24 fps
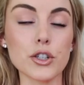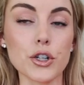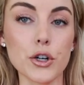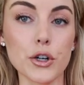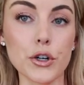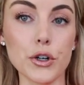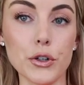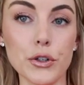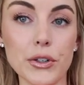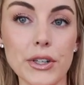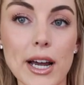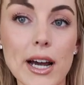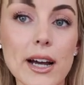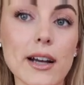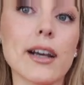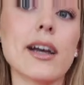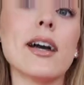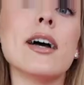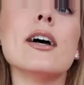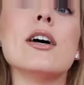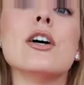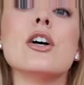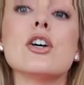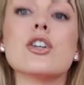turtleneck.
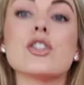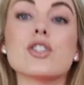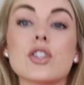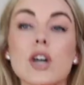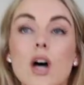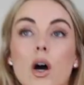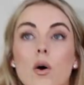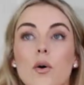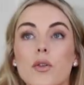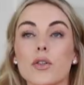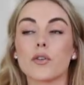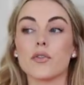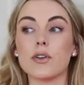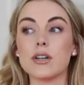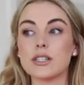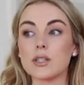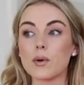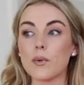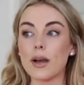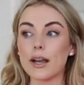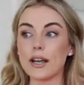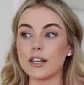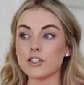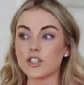So the
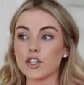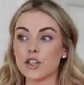reason why